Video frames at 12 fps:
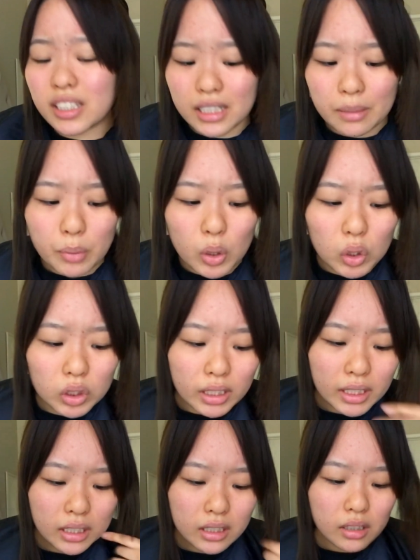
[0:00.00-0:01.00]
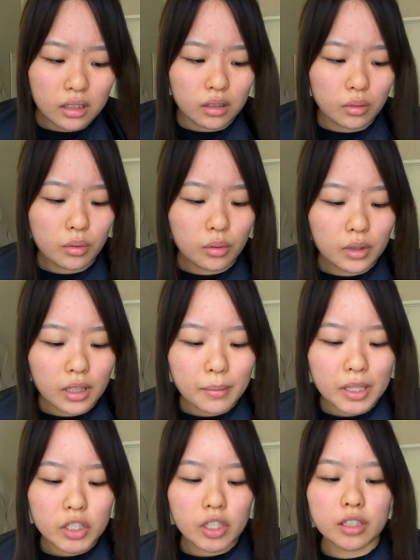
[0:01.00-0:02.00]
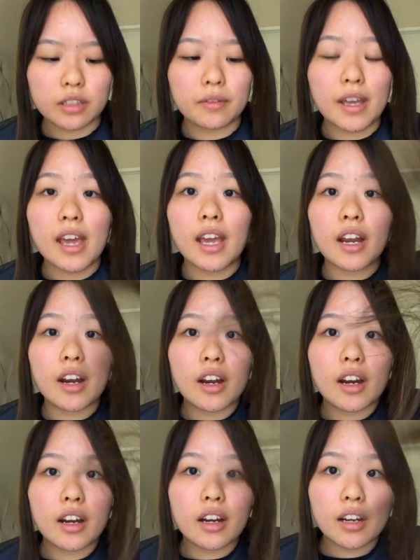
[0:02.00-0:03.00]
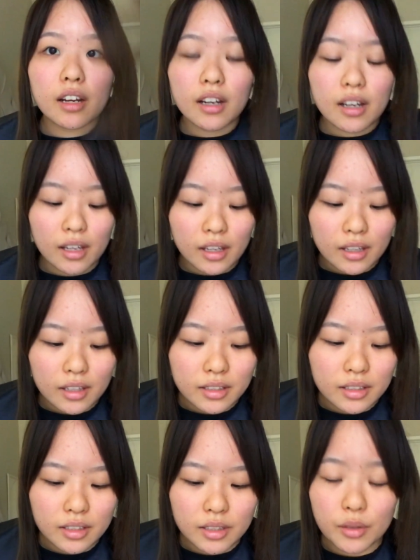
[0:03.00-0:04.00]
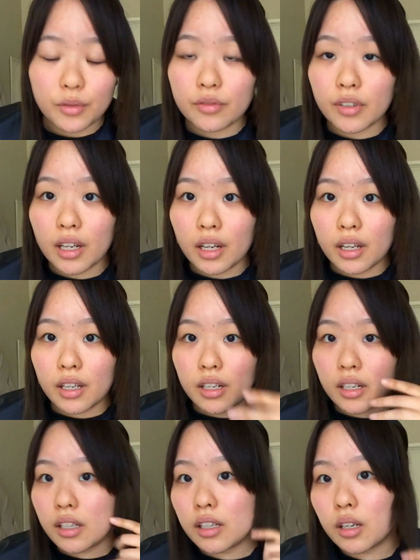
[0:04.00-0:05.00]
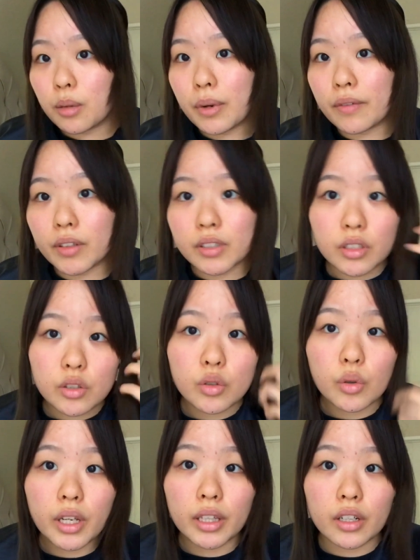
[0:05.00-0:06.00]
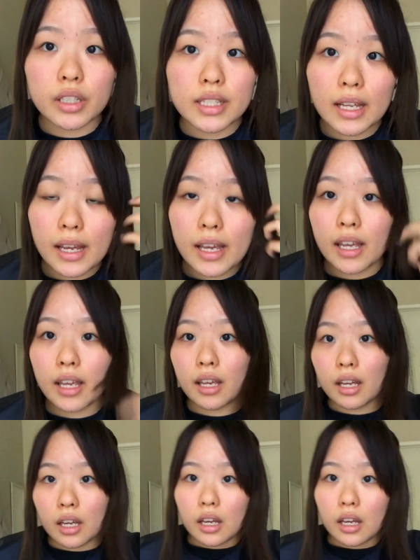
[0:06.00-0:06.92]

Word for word: it's like pulling. Oh, look at my chunks of hair. This is so fun. Hope everyone's enjoying their day.